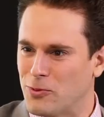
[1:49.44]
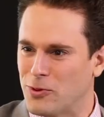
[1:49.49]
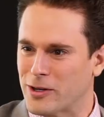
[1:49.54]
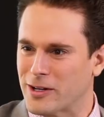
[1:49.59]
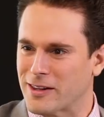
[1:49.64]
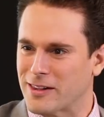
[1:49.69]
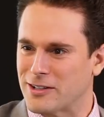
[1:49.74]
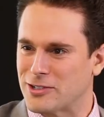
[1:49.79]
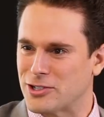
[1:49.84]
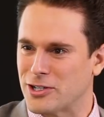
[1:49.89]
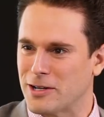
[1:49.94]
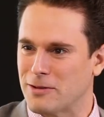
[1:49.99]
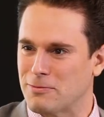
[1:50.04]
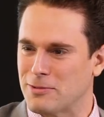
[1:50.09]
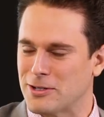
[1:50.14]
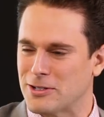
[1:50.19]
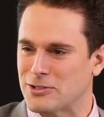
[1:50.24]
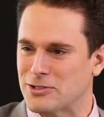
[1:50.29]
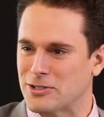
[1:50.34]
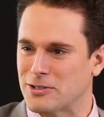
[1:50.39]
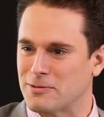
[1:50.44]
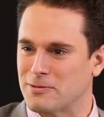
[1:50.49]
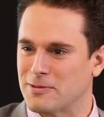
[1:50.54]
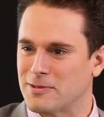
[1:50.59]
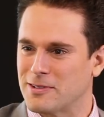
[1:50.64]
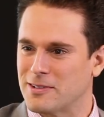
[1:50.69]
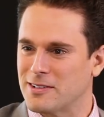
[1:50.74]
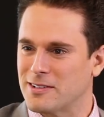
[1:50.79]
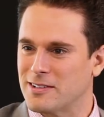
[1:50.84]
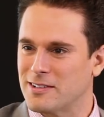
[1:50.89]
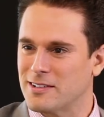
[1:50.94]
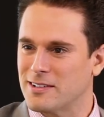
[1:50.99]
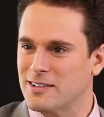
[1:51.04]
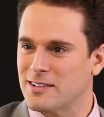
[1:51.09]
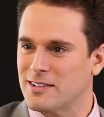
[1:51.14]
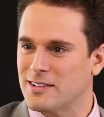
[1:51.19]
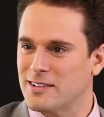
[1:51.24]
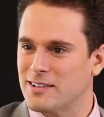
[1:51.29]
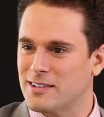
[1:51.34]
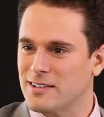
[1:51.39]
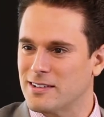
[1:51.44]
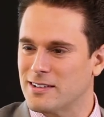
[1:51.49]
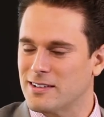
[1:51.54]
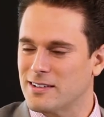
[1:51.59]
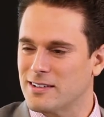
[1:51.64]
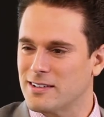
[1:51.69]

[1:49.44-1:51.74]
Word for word: winning the championship. Well,